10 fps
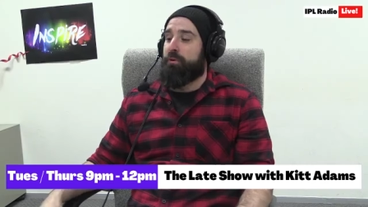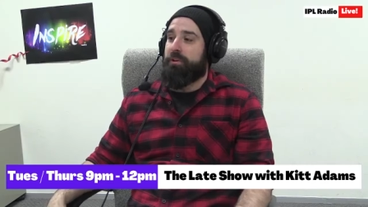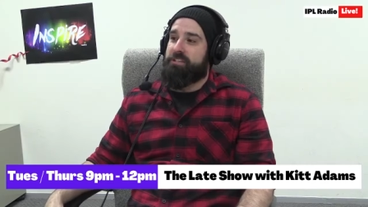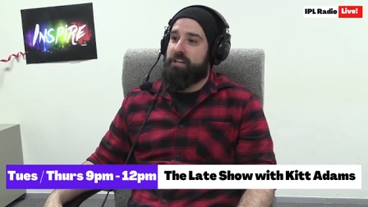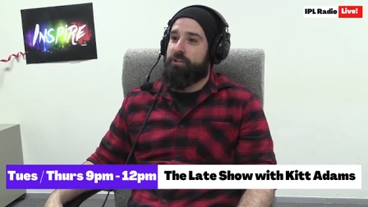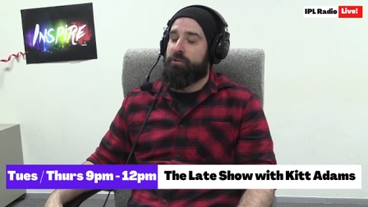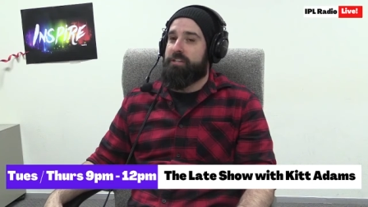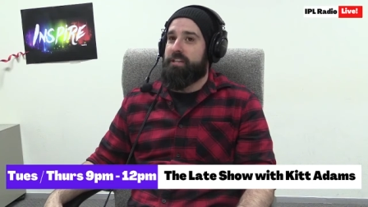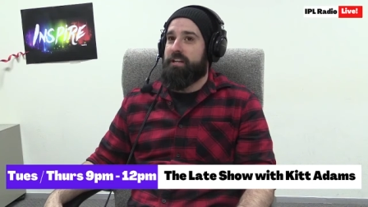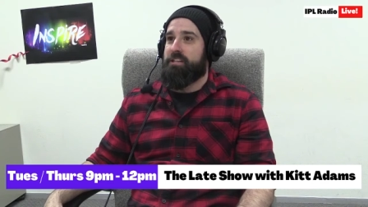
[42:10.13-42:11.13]
such a good
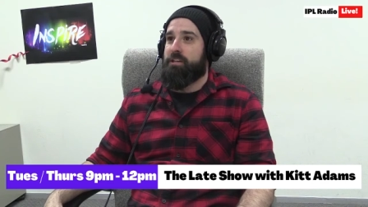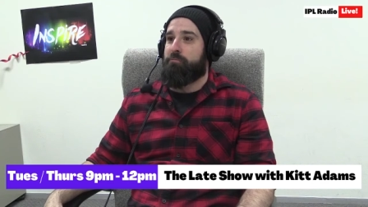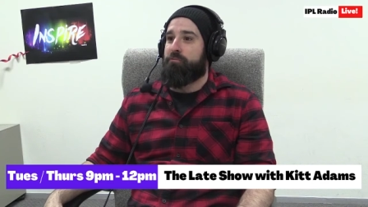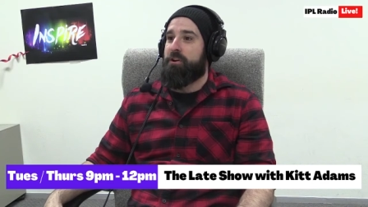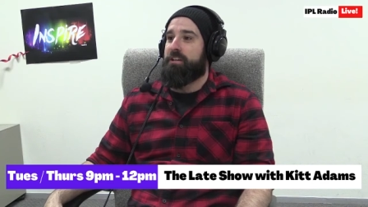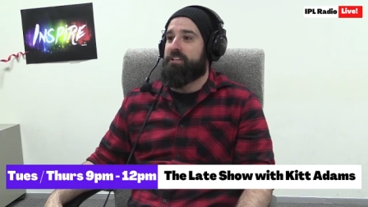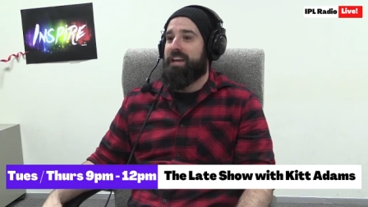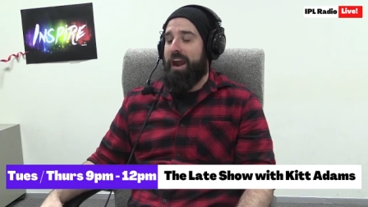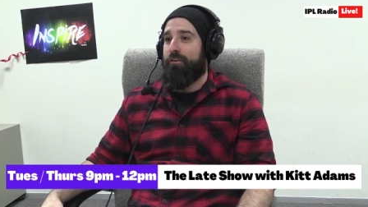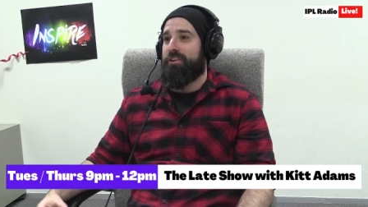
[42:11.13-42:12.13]
set, is that you're pretty much
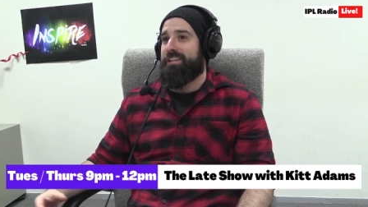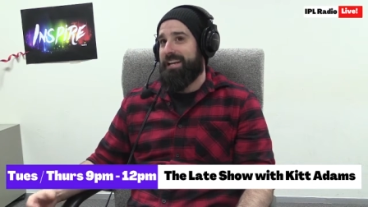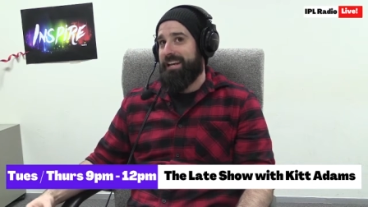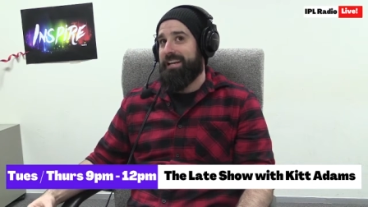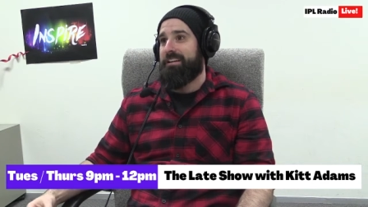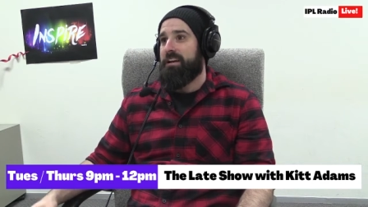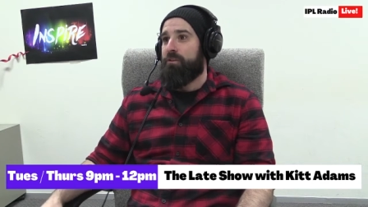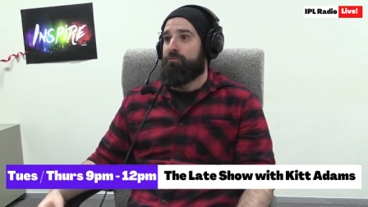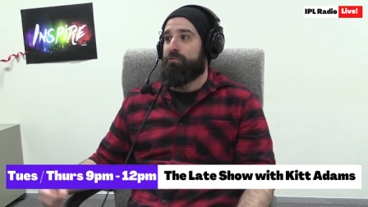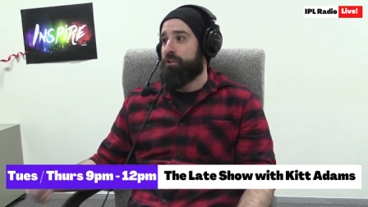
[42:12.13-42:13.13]
guaranteed
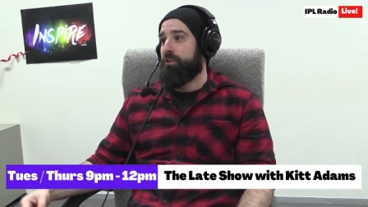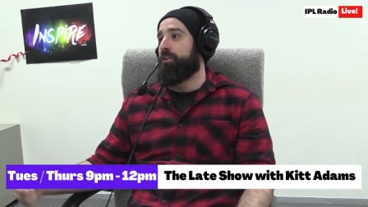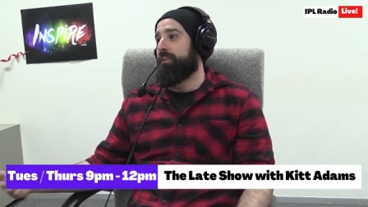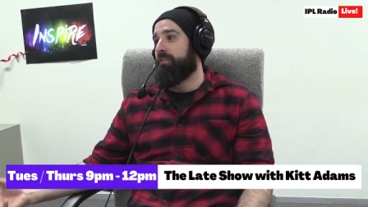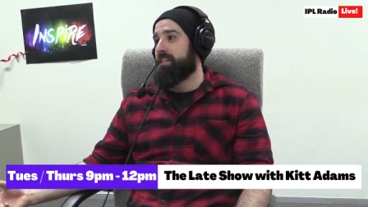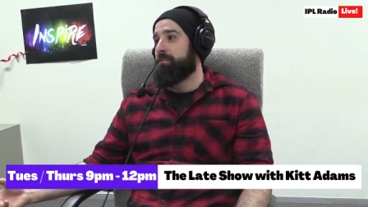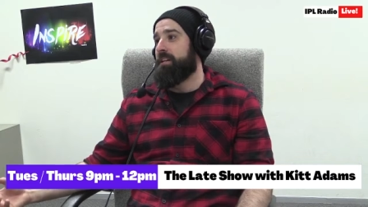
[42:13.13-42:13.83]
return on investment.